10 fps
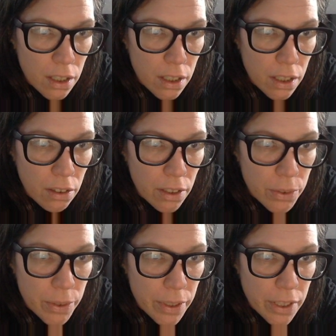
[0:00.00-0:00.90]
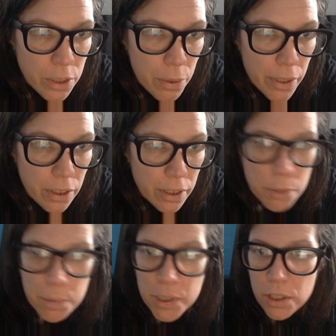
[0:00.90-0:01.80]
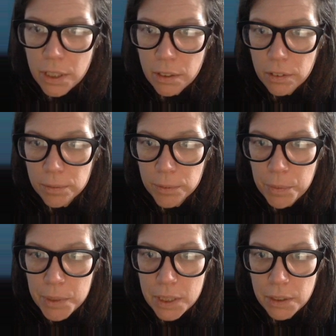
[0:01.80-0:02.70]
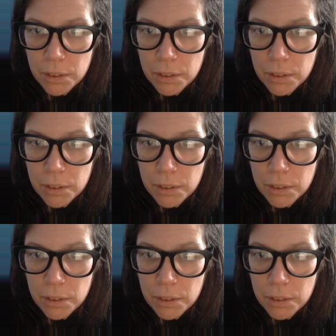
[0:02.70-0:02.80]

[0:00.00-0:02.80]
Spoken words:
you know, I should probably look at the picture again. Let me see.